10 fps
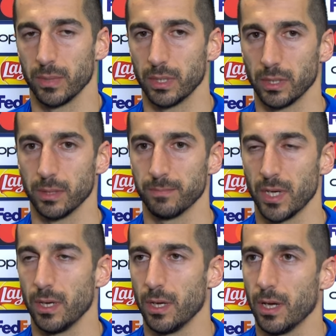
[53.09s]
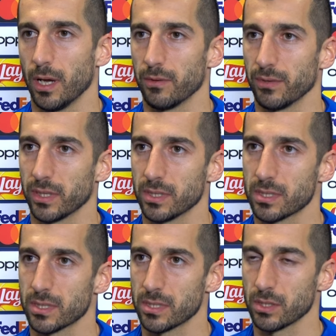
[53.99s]
But I think
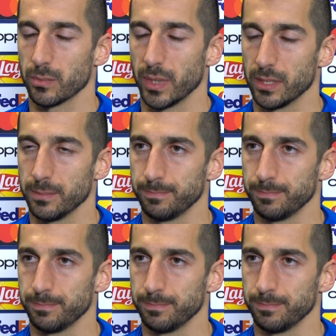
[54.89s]
it's it's not bad.